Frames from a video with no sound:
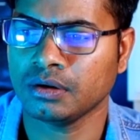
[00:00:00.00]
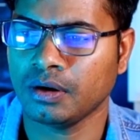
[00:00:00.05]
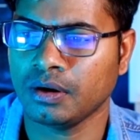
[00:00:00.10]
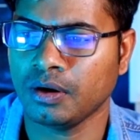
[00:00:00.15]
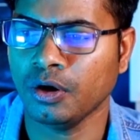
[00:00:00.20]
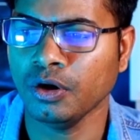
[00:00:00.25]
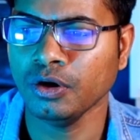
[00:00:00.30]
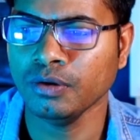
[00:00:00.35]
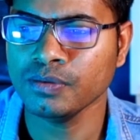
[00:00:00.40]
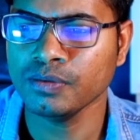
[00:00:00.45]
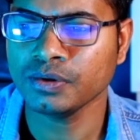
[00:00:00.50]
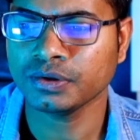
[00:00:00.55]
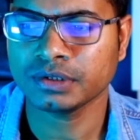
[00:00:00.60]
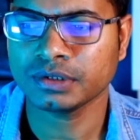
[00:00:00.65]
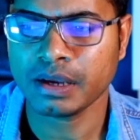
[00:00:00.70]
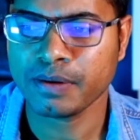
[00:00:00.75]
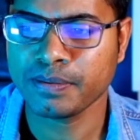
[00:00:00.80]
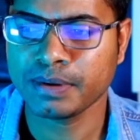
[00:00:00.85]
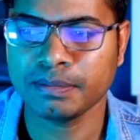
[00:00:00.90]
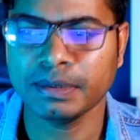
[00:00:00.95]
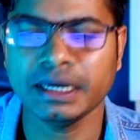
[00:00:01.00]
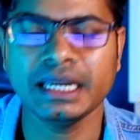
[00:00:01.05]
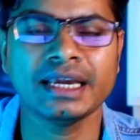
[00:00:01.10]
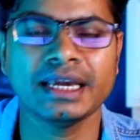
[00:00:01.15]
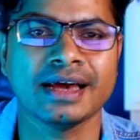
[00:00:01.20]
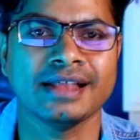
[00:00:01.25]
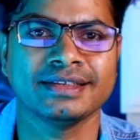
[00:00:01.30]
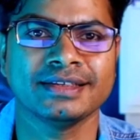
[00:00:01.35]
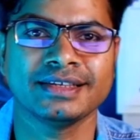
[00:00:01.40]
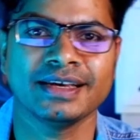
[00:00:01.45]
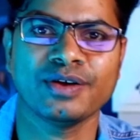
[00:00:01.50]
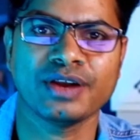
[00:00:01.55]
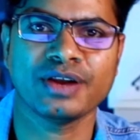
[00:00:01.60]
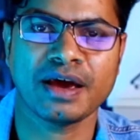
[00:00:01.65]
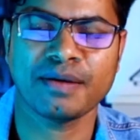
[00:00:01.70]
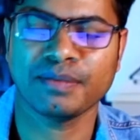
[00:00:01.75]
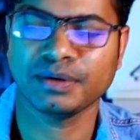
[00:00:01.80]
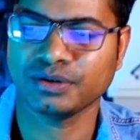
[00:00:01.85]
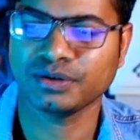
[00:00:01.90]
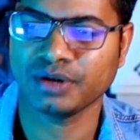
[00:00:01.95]
Almost everybody can sell on
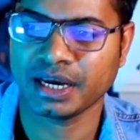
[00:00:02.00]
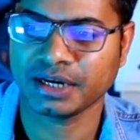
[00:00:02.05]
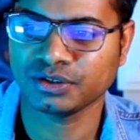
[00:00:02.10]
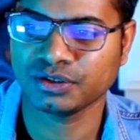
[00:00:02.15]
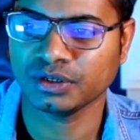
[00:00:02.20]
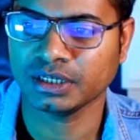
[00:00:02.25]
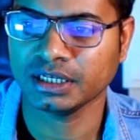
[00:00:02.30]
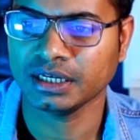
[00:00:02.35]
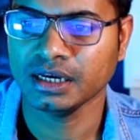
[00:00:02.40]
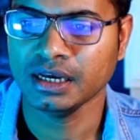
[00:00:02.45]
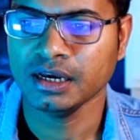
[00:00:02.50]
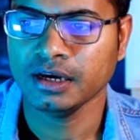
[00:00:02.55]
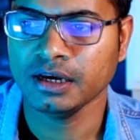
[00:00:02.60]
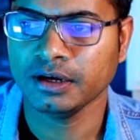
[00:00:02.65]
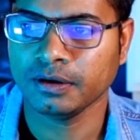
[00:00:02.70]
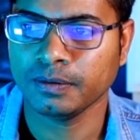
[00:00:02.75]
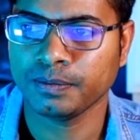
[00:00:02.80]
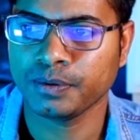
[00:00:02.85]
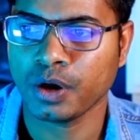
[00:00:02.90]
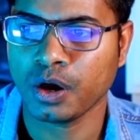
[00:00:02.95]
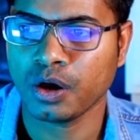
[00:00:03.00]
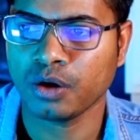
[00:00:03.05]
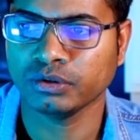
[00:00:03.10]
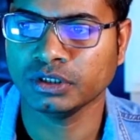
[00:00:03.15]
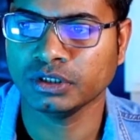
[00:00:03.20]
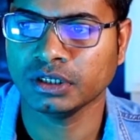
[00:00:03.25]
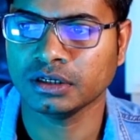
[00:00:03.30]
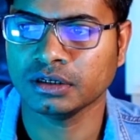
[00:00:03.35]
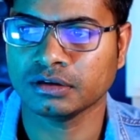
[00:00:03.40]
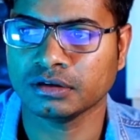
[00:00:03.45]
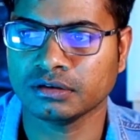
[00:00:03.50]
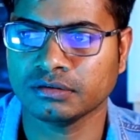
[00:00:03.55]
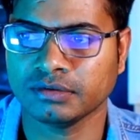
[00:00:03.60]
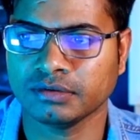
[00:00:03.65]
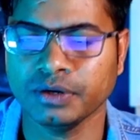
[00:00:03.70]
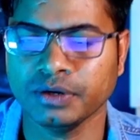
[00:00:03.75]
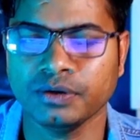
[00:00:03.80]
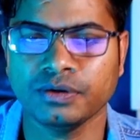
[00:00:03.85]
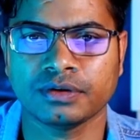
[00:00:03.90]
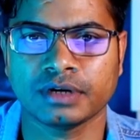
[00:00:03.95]
Amazon actually, if you have the
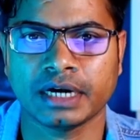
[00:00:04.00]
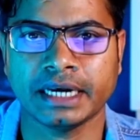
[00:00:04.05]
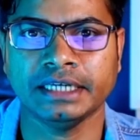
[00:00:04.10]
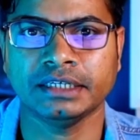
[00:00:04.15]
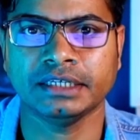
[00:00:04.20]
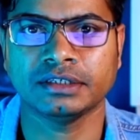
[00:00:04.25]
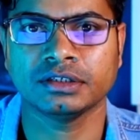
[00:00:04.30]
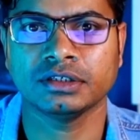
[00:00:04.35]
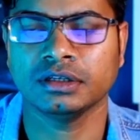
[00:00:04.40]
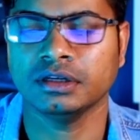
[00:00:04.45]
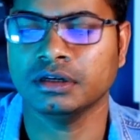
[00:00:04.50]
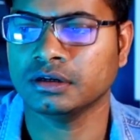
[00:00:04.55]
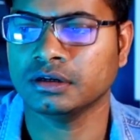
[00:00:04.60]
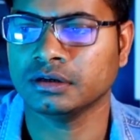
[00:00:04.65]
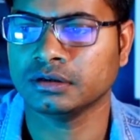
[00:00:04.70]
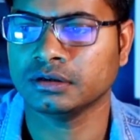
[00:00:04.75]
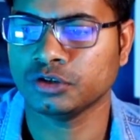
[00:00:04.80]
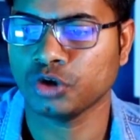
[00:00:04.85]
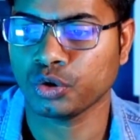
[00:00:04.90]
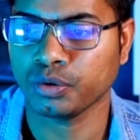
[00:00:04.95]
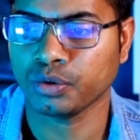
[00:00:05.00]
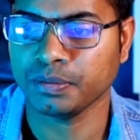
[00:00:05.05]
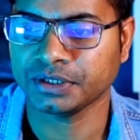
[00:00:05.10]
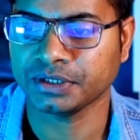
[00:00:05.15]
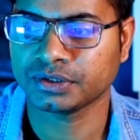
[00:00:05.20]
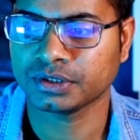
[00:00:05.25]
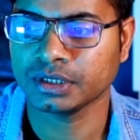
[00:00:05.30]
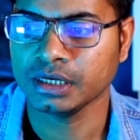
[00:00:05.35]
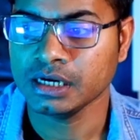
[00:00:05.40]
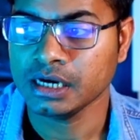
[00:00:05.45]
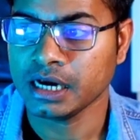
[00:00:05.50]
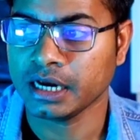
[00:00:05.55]
right documents.